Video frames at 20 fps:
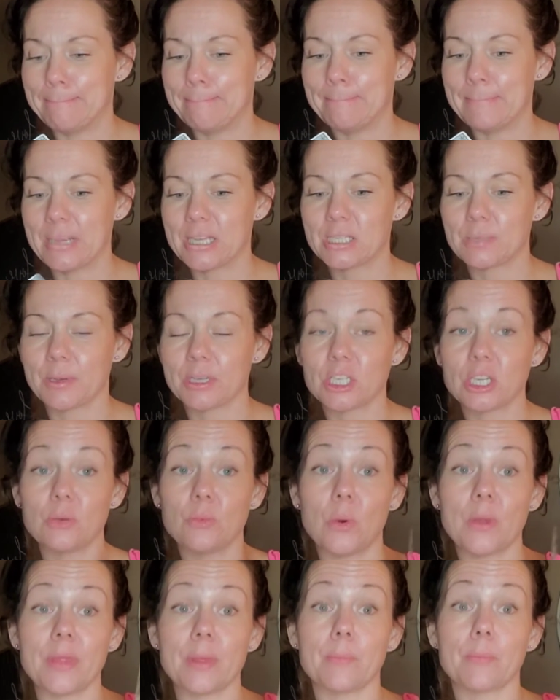especially
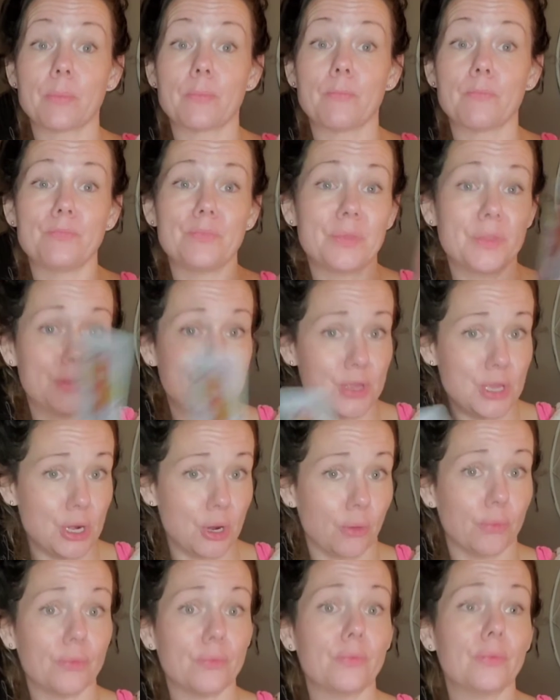when
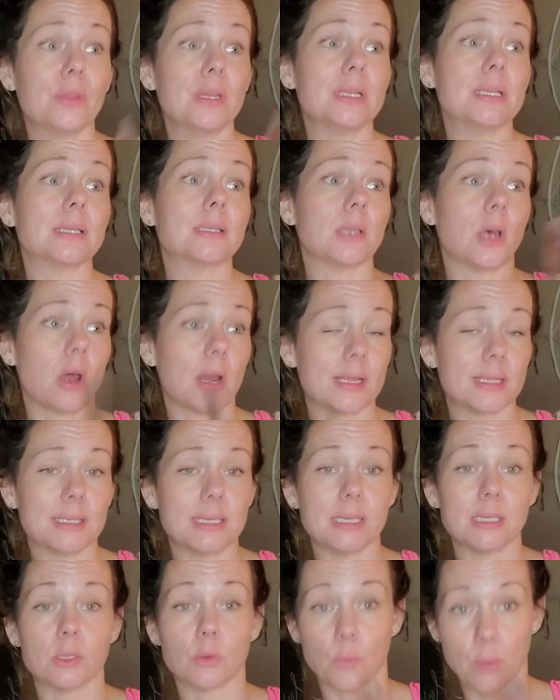the
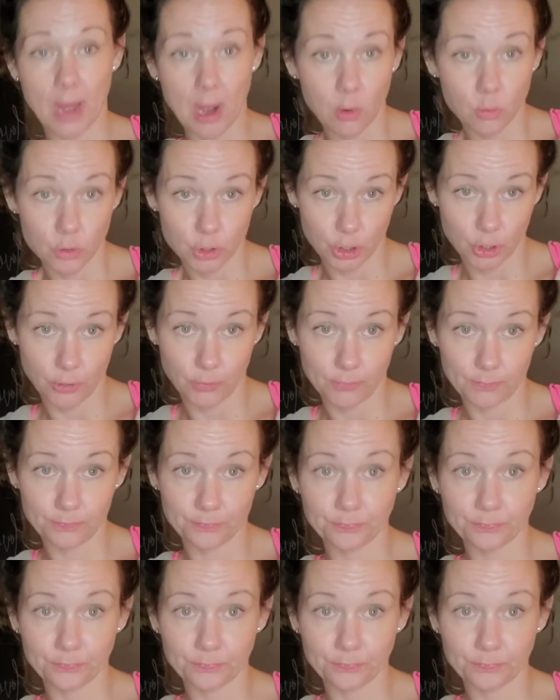dishonesty is around you.